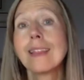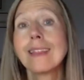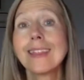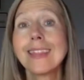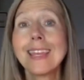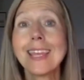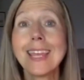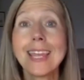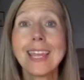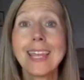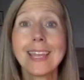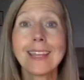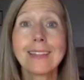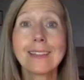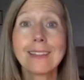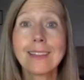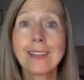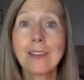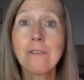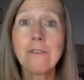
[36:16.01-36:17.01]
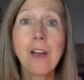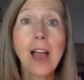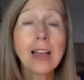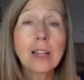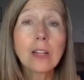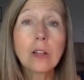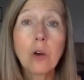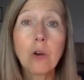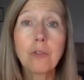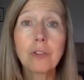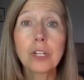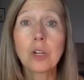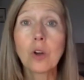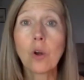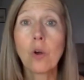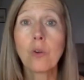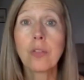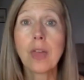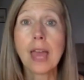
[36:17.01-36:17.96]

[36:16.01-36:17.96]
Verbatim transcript: the fungal overgrowth